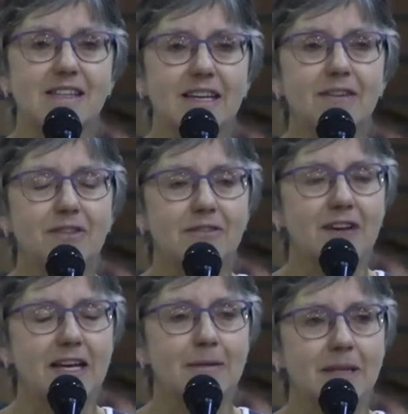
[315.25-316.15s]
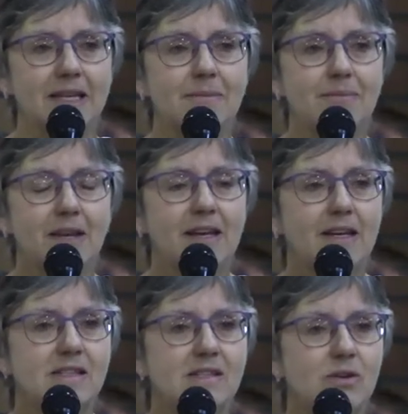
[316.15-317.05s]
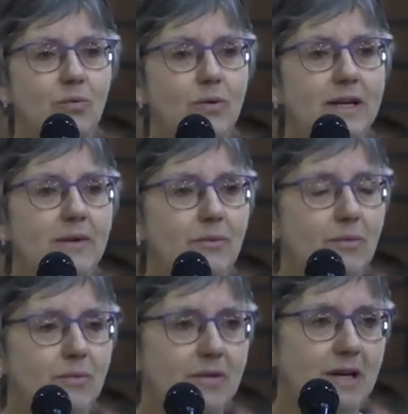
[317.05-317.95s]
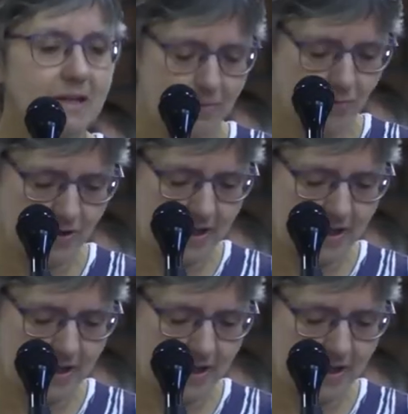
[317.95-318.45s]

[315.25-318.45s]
give the family. So we would